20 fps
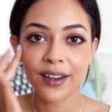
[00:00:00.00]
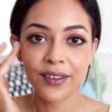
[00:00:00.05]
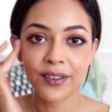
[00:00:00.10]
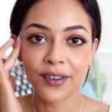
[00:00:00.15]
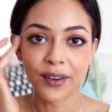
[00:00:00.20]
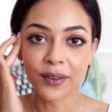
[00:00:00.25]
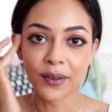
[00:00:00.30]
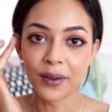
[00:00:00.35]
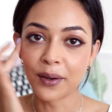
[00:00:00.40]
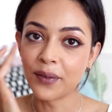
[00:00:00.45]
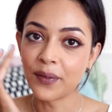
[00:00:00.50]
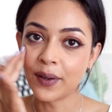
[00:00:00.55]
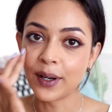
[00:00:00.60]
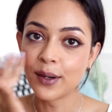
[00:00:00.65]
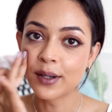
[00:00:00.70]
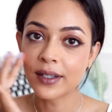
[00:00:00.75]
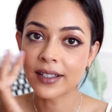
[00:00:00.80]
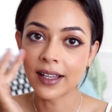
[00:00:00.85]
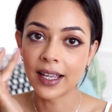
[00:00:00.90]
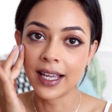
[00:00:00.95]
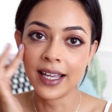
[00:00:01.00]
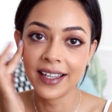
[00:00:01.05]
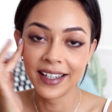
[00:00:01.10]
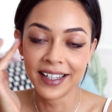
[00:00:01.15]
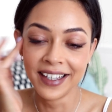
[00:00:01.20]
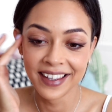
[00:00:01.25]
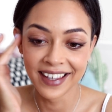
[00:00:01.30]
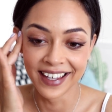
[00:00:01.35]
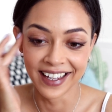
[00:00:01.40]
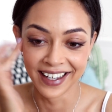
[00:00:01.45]
Don't know if it looks
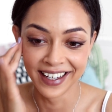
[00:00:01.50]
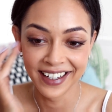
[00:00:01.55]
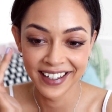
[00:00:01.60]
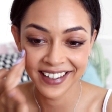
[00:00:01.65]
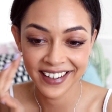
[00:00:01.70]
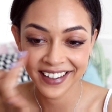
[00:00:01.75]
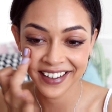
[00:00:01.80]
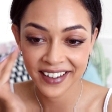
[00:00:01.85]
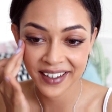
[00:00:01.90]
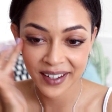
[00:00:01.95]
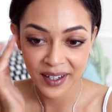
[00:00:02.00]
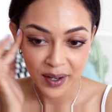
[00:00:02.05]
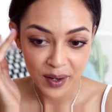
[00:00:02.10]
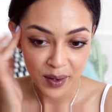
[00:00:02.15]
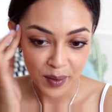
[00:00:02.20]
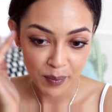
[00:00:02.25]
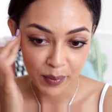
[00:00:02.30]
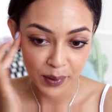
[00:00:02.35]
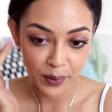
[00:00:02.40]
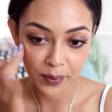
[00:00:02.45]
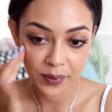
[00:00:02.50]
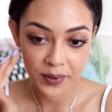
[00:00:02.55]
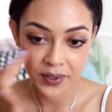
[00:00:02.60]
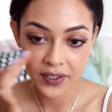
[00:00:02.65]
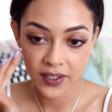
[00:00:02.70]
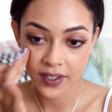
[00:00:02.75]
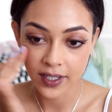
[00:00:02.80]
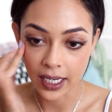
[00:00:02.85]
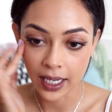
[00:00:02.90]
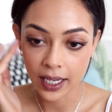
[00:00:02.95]
like that, but we'll
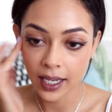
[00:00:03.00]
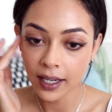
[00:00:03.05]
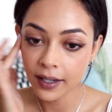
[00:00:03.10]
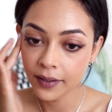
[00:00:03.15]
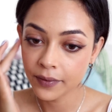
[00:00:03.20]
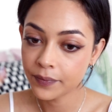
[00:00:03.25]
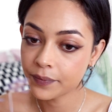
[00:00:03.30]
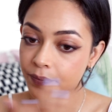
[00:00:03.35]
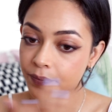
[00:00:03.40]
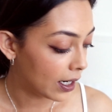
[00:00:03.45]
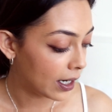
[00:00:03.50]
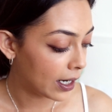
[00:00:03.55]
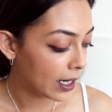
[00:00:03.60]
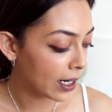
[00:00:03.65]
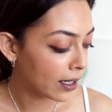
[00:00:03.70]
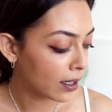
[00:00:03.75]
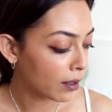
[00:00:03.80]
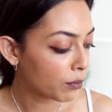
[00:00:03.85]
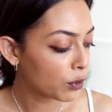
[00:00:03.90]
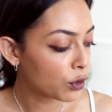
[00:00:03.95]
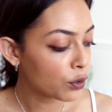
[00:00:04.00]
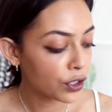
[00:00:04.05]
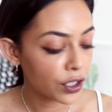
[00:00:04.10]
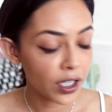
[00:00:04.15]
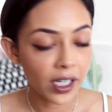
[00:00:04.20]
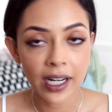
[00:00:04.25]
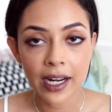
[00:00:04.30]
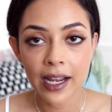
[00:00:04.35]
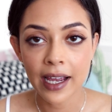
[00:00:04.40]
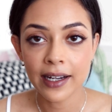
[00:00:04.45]
see. And I'm also
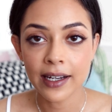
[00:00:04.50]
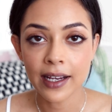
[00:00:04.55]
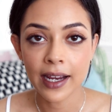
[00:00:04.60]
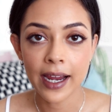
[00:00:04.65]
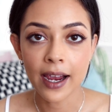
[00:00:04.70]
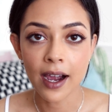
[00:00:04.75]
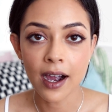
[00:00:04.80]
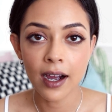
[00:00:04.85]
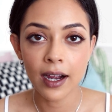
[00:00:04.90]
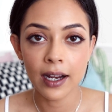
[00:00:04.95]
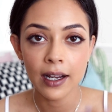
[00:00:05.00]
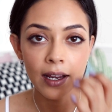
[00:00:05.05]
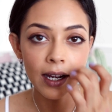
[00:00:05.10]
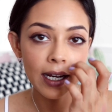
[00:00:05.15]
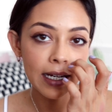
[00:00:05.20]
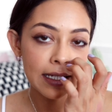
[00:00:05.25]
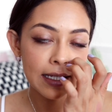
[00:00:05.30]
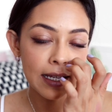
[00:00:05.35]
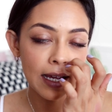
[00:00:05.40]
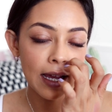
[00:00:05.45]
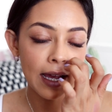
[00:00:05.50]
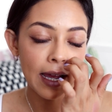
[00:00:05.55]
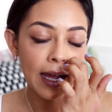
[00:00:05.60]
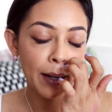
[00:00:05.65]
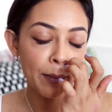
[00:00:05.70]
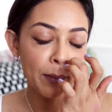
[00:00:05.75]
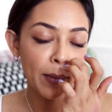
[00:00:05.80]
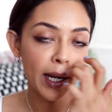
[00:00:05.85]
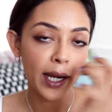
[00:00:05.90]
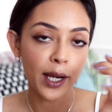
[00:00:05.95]
going to add a highlighter,
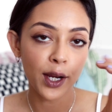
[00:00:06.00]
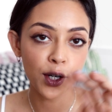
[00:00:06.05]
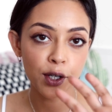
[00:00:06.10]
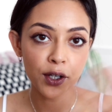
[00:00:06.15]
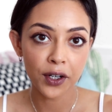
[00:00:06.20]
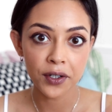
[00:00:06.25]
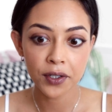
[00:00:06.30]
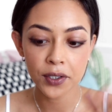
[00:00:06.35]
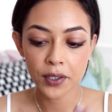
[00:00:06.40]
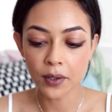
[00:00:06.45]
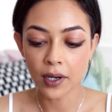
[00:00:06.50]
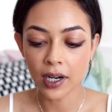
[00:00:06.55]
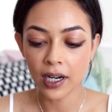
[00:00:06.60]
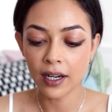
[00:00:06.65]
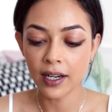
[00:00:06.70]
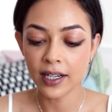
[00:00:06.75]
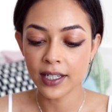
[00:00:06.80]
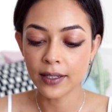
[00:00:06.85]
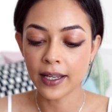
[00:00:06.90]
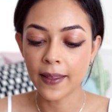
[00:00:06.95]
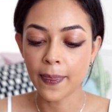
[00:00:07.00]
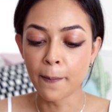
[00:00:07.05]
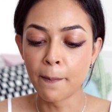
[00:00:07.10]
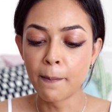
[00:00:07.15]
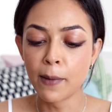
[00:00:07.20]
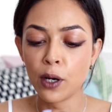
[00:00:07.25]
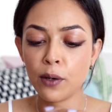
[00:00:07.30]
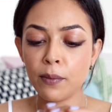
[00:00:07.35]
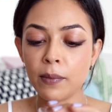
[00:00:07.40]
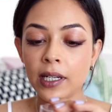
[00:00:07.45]
and my go-to highlighter at the
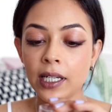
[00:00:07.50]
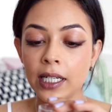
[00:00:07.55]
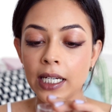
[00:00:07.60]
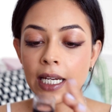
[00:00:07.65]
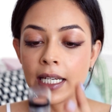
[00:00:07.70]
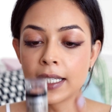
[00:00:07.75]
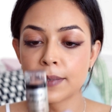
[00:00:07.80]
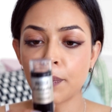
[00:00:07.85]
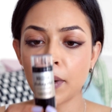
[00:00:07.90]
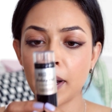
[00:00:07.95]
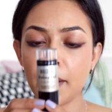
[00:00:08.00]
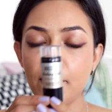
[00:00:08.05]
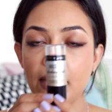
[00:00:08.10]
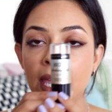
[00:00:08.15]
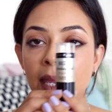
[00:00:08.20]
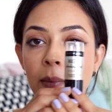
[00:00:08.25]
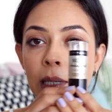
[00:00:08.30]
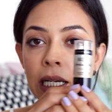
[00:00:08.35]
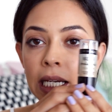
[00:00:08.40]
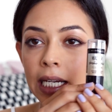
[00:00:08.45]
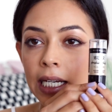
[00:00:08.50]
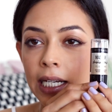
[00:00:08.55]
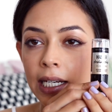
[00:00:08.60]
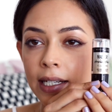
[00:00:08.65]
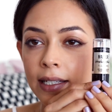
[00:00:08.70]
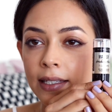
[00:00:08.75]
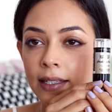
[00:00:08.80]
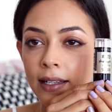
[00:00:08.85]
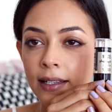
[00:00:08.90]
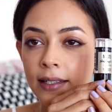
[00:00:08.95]
moment is by Maybelline.
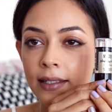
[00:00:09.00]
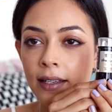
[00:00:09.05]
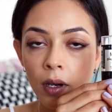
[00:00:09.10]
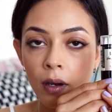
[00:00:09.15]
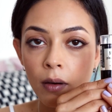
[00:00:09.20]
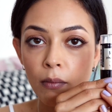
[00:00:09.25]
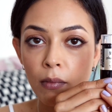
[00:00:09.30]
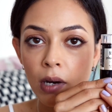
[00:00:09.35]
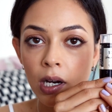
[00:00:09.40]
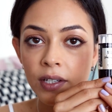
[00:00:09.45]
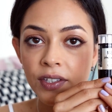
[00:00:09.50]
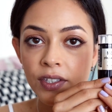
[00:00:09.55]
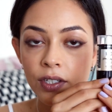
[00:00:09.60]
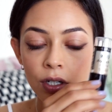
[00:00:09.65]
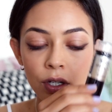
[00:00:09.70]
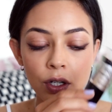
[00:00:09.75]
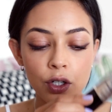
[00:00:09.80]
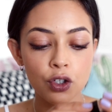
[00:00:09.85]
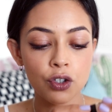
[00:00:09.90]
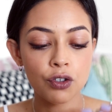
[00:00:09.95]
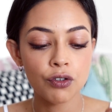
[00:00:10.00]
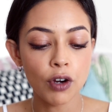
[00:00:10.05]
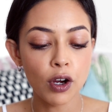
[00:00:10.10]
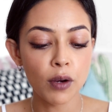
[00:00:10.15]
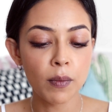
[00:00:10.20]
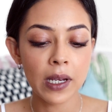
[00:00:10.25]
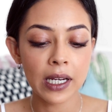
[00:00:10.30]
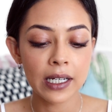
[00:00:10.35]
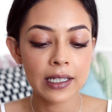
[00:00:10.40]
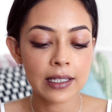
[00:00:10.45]
It's this Master
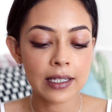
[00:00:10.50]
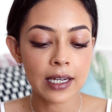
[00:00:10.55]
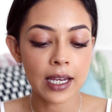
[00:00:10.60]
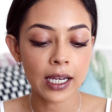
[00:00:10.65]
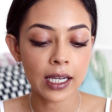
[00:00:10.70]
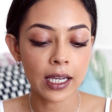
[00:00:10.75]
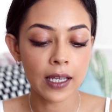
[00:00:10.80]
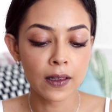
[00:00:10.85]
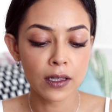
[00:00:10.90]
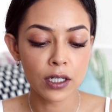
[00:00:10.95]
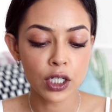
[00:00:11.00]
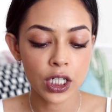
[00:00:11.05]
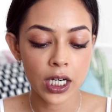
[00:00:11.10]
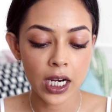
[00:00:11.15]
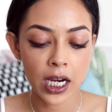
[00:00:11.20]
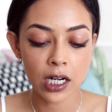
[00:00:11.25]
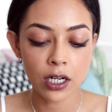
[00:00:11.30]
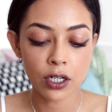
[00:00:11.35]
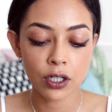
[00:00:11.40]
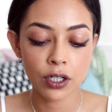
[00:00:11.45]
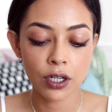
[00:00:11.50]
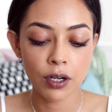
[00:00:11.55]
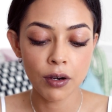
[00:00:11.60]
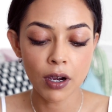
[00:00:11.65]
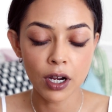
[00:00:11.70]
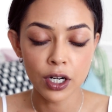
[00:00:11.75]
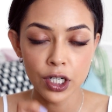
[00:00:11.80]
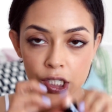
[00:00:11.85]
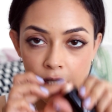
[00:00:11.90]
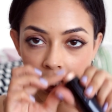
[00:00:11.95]
Strobing Stick in the shade
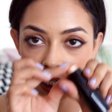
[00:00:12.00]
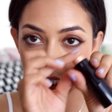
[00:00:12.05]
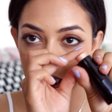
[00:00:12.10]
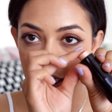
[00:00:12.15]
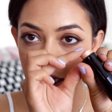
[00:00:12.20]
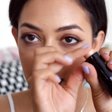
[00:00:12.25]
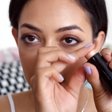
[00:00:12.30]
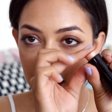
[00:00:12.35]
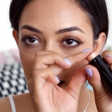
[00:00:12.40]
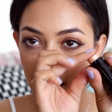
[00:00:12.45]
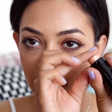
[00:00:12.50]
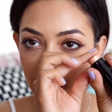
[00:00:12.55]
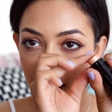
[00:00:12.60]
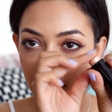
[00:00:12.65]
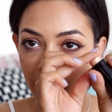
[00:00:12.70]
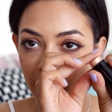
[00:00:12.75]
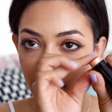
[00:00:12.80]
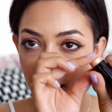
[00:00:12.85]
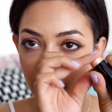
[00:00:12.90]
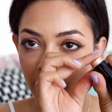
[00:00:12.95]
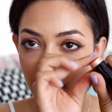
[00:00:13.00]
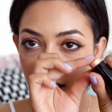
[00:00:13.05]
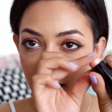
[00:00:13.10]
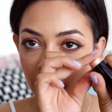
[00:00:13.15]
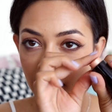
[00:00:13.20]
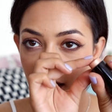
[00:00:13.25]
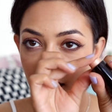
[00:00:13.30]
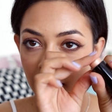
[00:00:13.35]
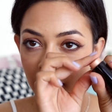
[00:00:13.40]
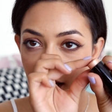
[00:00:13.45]
200, and again just on my
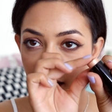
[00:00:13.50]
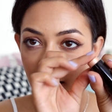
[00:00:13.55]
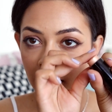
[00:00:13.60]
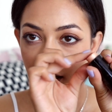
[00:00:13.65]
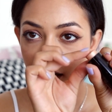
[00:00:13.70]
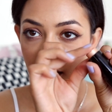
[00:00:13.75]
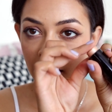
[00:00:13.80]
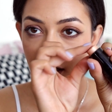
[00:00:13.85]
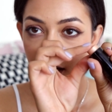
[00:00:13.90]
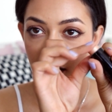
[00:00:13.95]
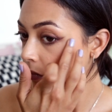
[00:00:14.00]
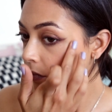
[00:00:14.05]
fingers.